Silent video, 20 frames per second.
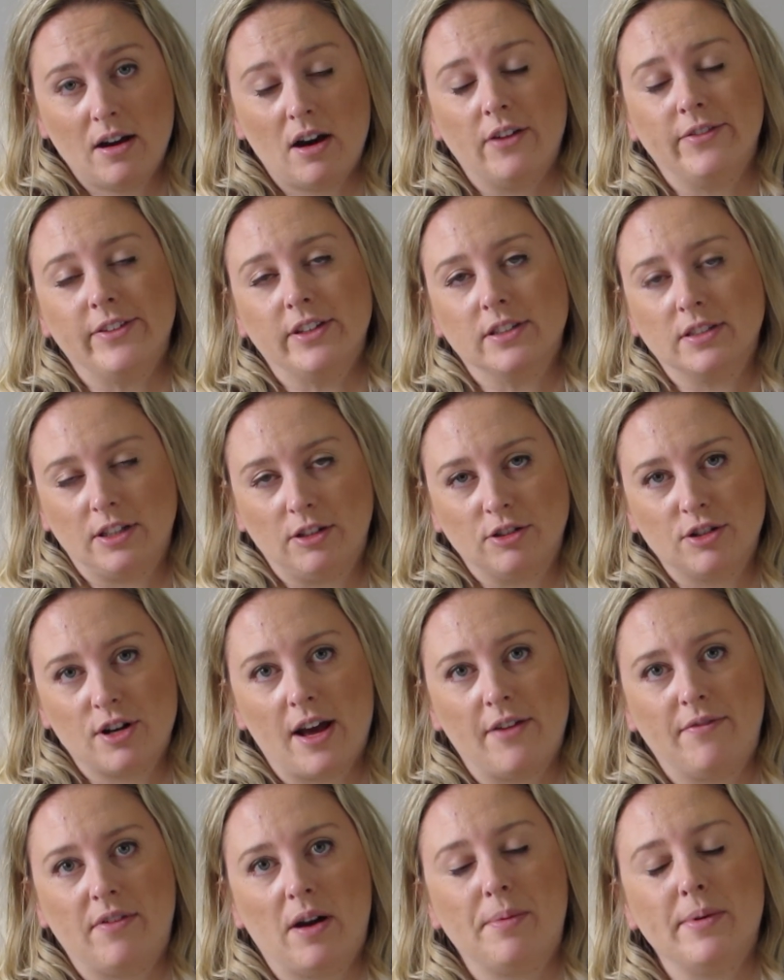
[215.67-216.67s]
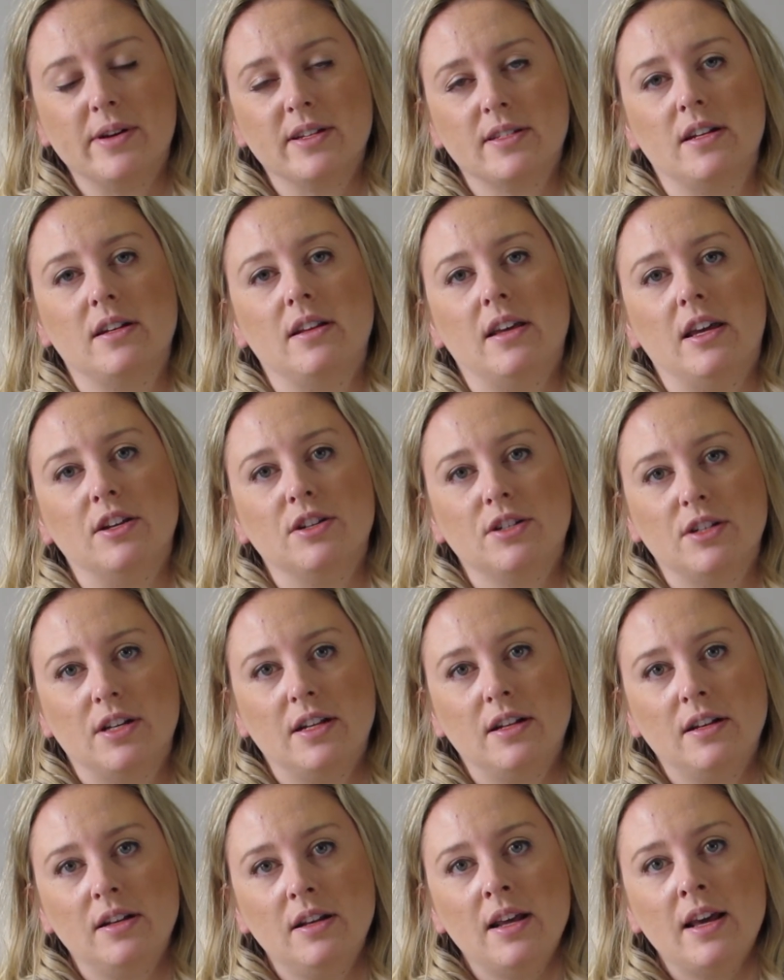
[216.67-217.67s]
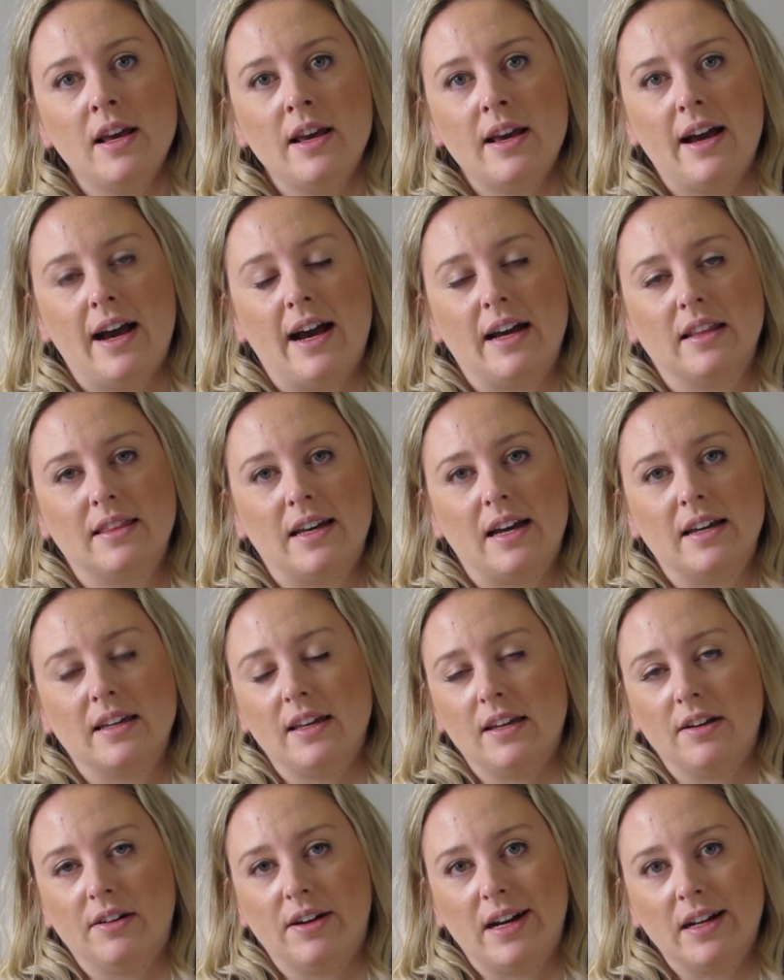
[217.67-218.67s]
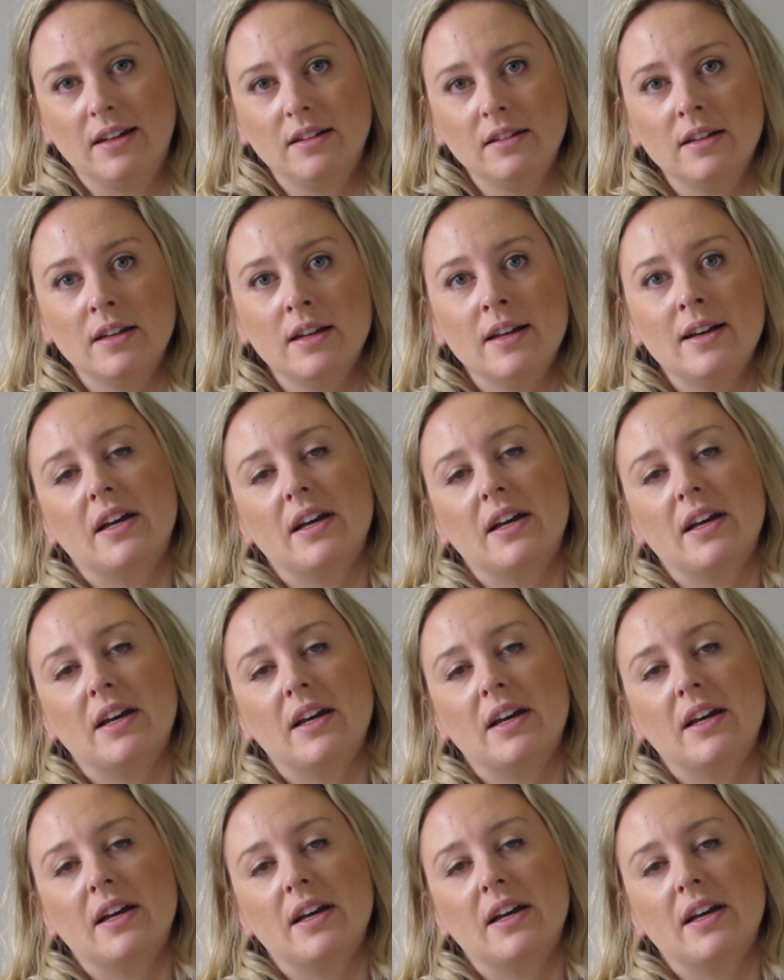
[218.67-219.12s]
Obviously, you should have representation at that hearing.